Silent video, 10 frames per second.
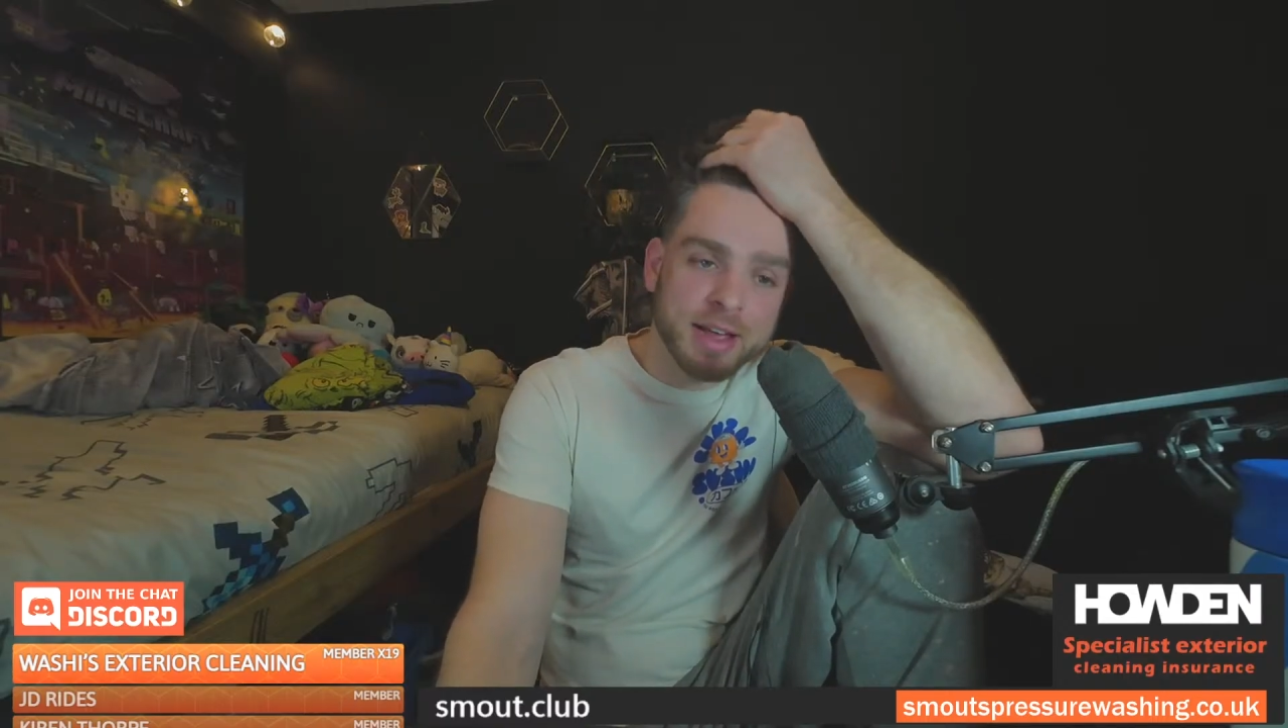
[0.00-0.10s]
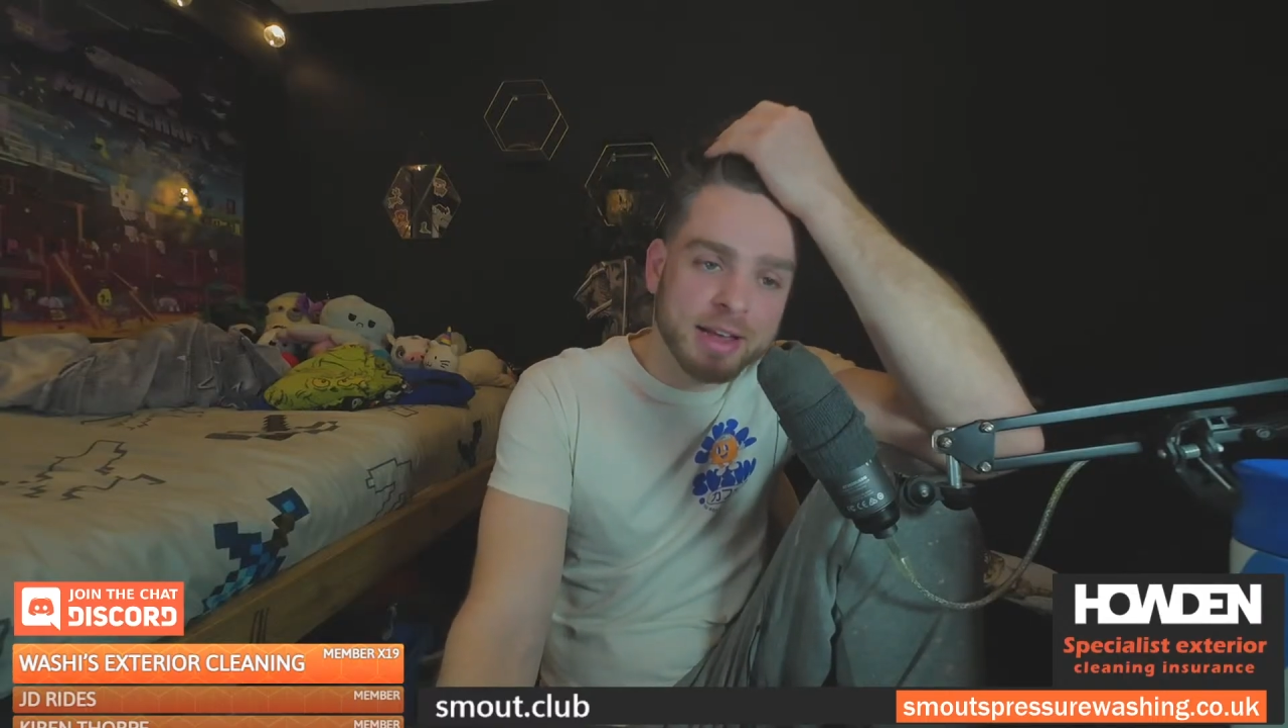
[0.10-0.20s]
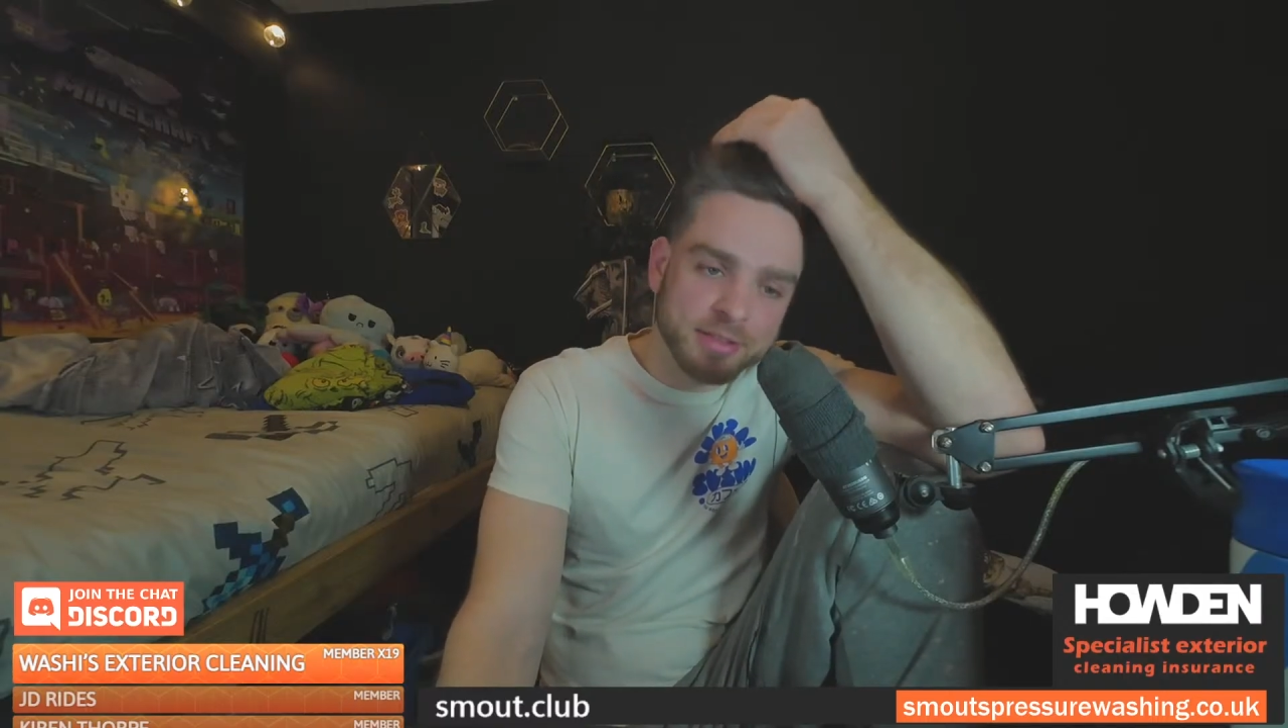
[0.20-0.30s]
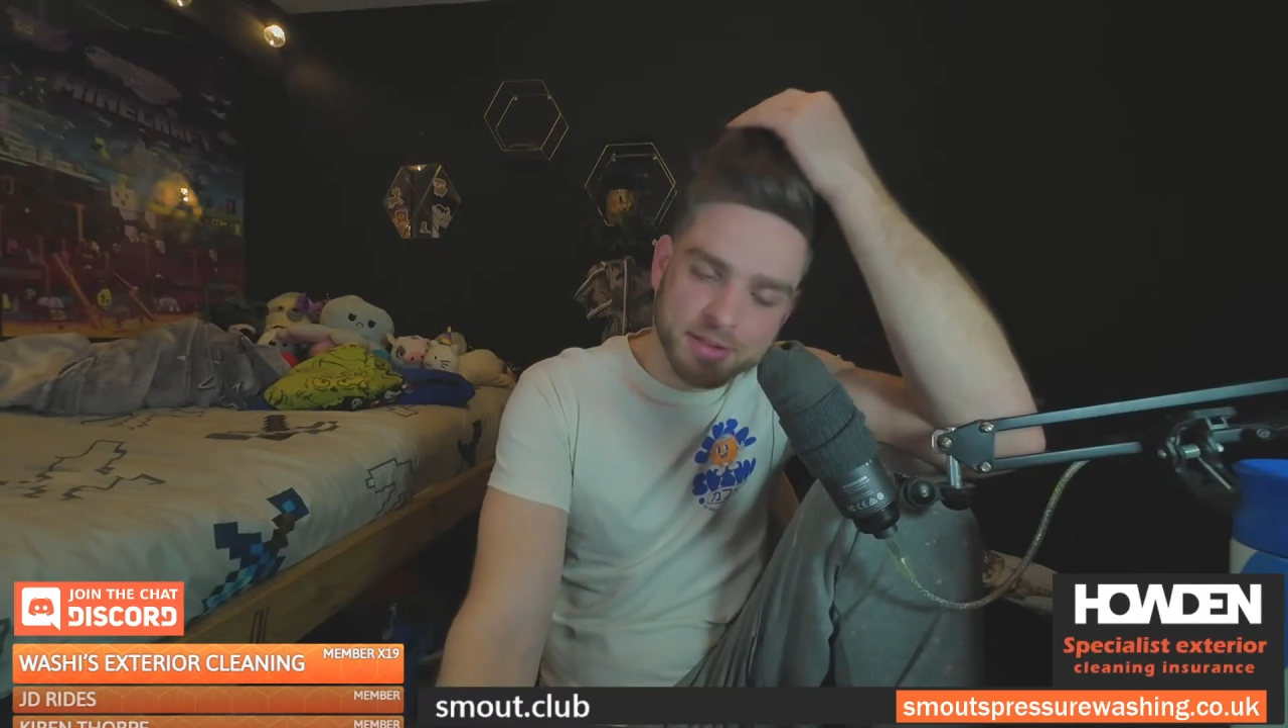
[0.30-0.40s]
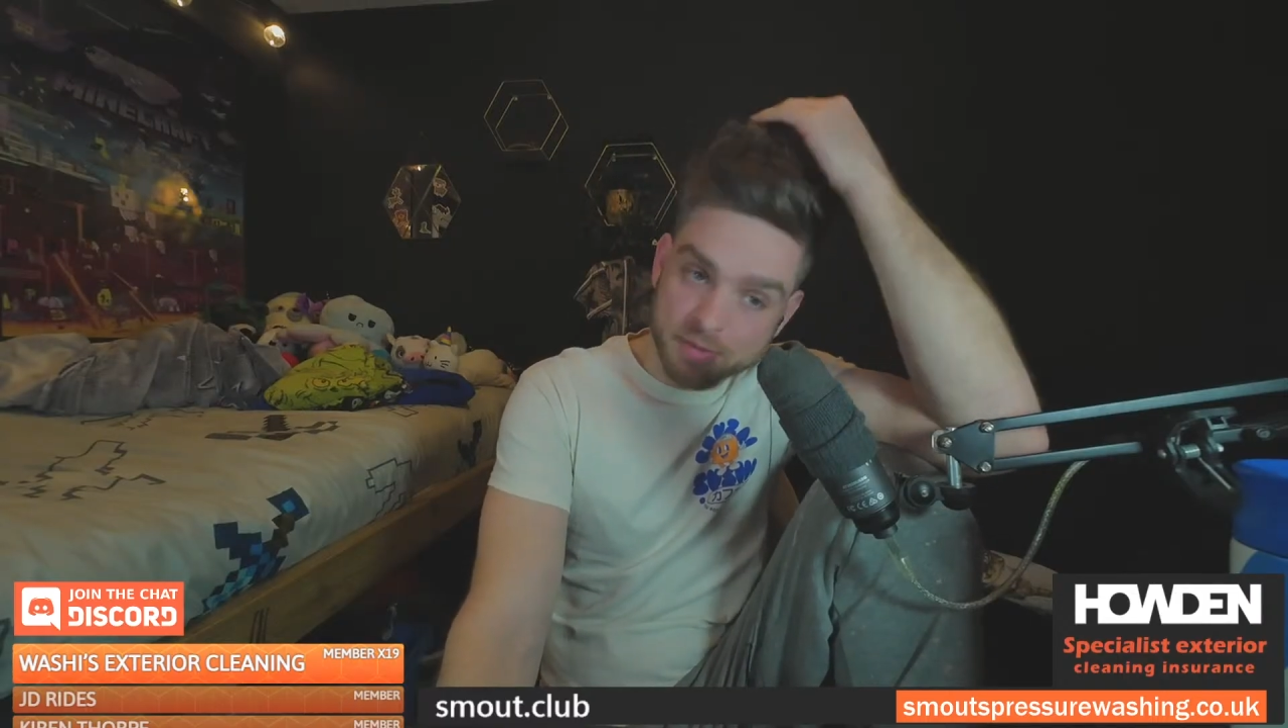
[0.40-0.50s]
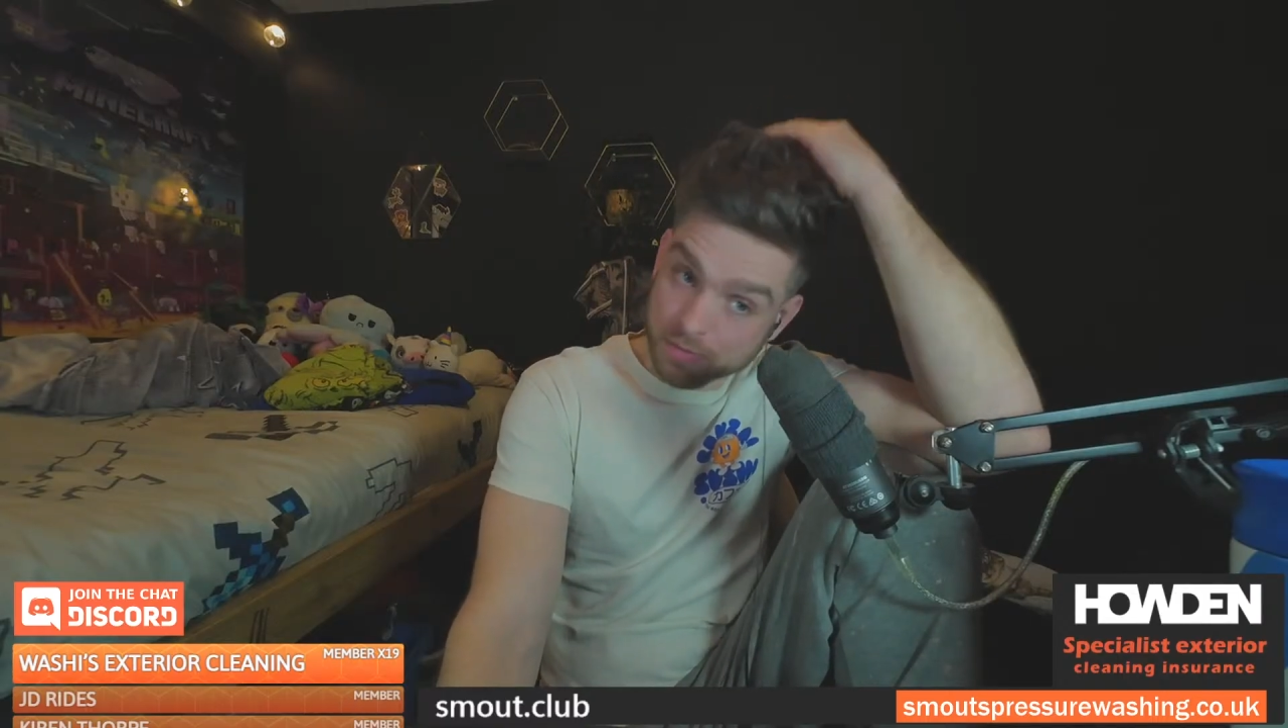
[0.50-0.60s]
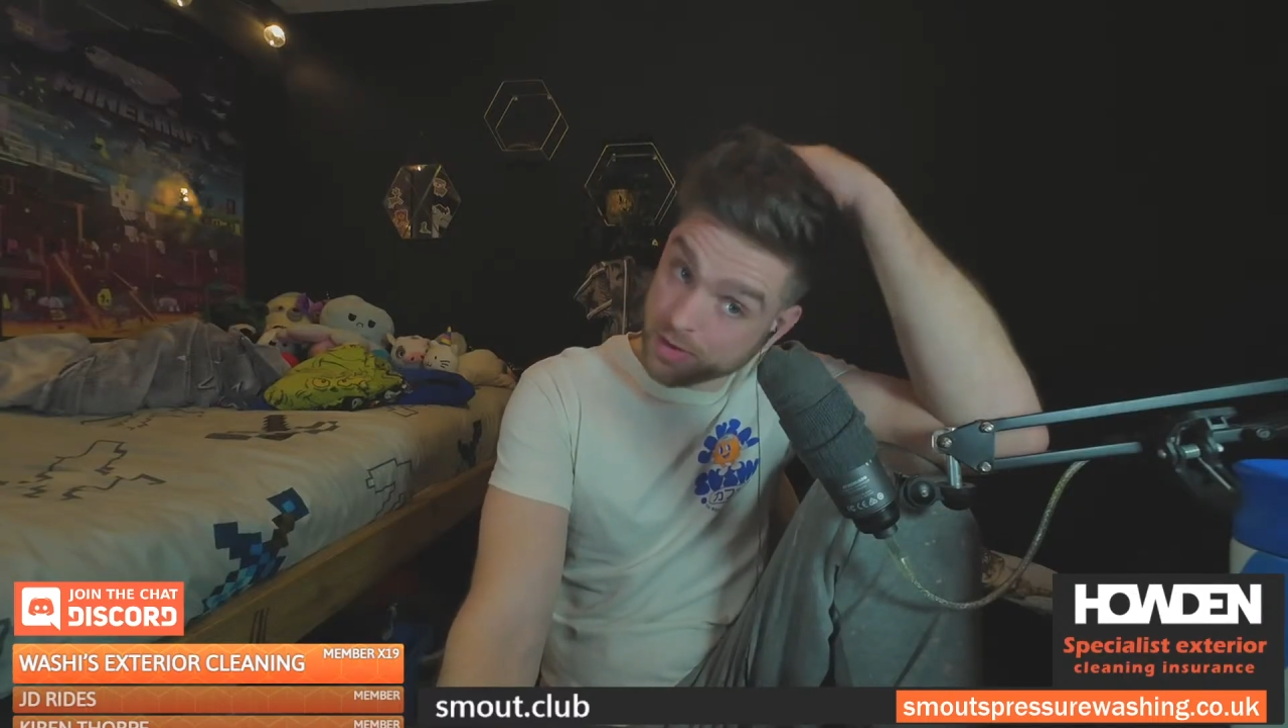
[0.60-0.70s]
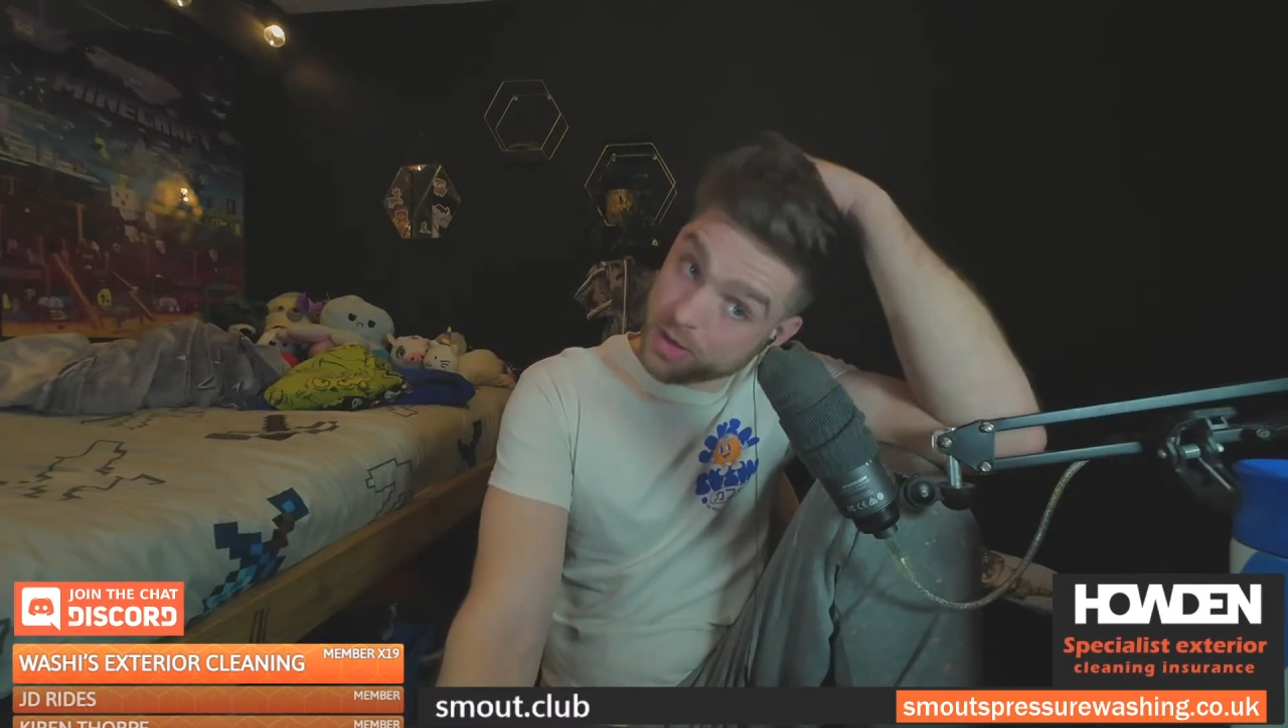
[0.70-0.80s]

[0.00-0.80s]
ask him